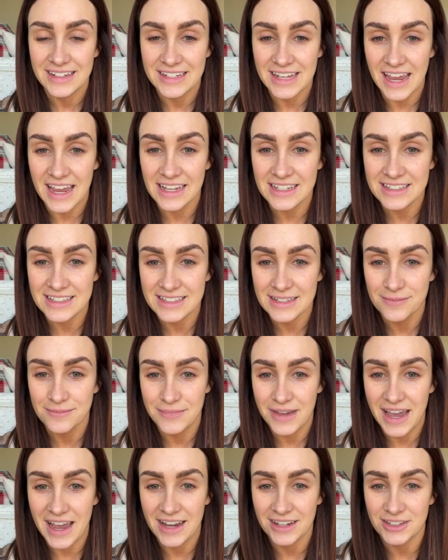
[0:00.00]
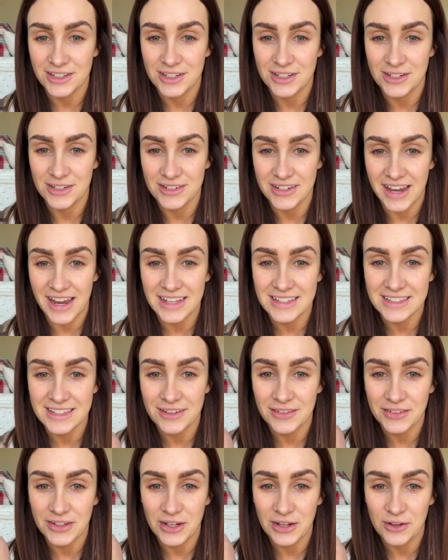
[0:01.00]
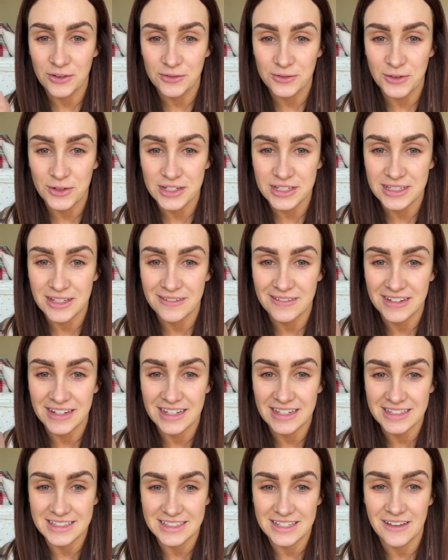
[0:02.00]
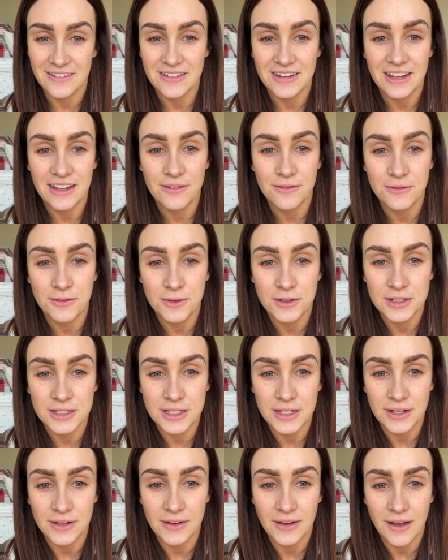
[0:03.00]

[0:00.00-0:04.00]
Text match to 970 478 7842.